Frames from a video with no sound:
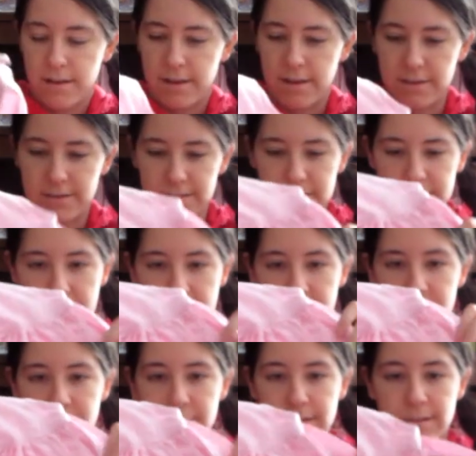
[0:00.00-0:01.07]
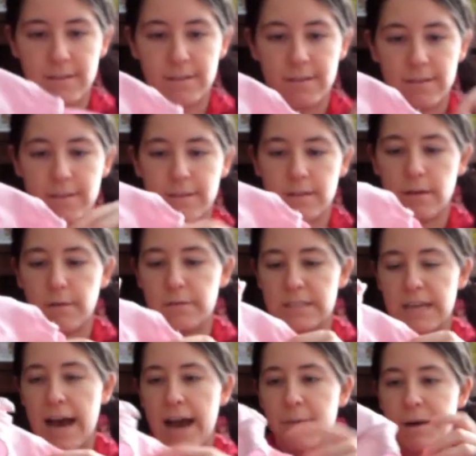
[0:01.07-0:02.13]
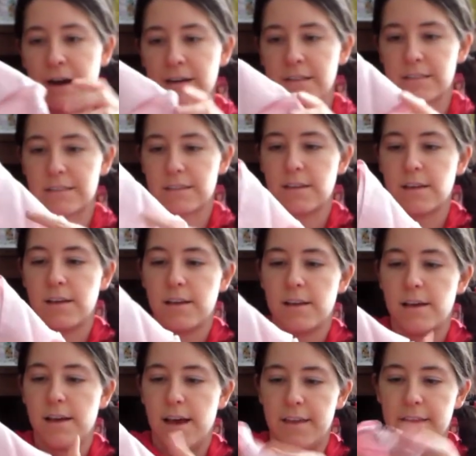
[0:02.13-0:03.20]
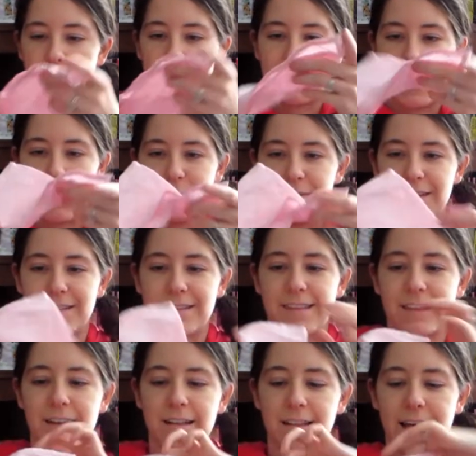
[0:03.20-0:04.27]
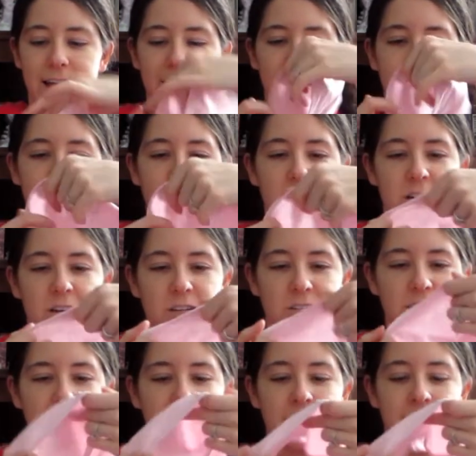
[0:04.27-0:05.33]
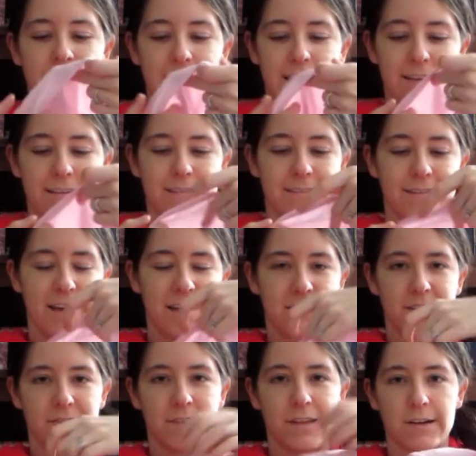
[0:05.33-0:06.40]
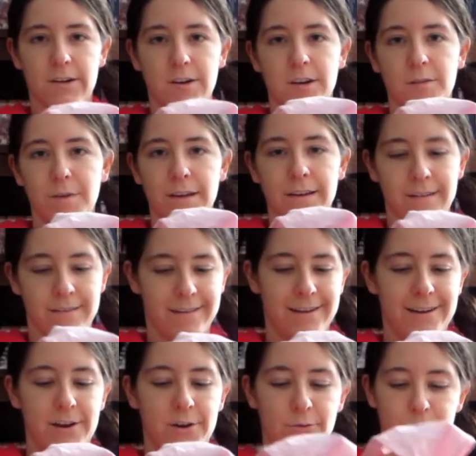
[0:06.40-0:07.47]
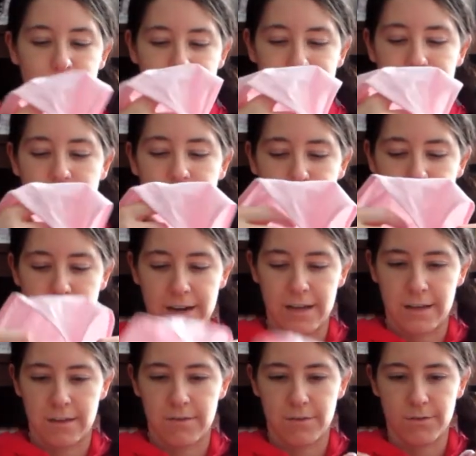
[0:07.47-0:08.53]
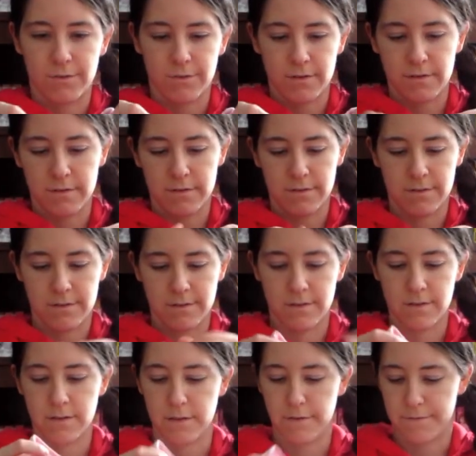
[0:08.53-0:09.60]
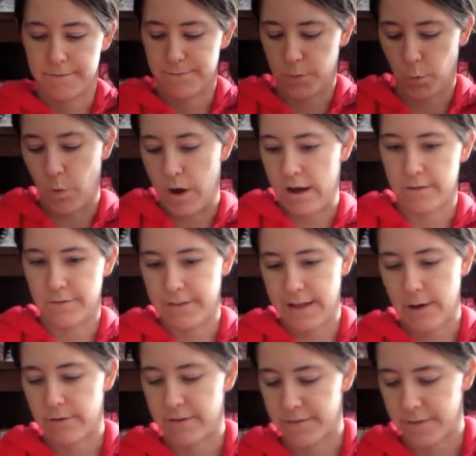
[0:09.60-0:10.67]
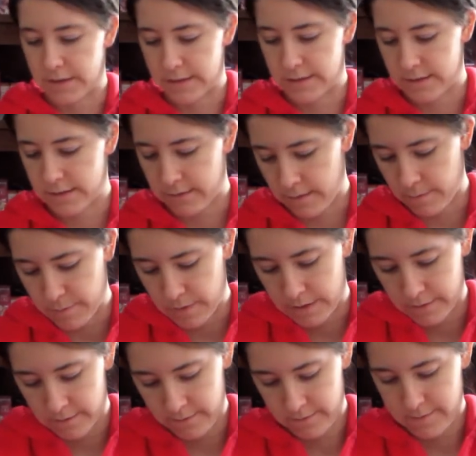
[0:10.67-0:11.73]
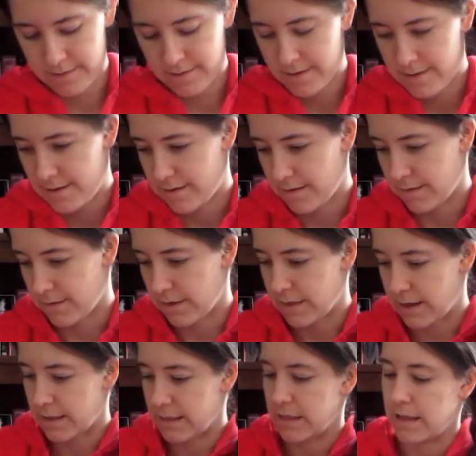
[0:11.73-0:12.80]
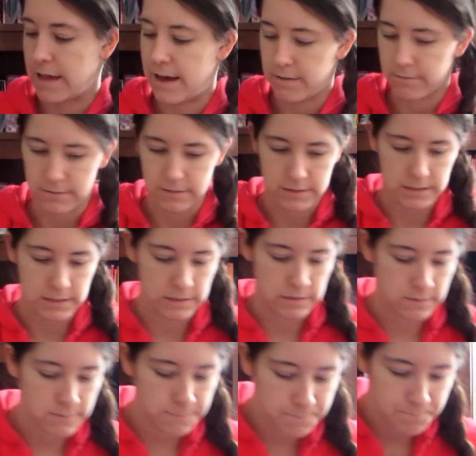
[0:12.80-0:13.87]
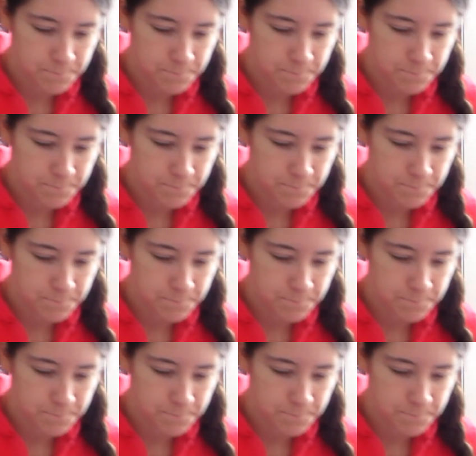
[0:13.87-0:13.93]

it just has a tie belt. And then it came with this little like kerchief, like as if they're going to be, you know, running through the, the wildflower field or something. So I thought that was cute.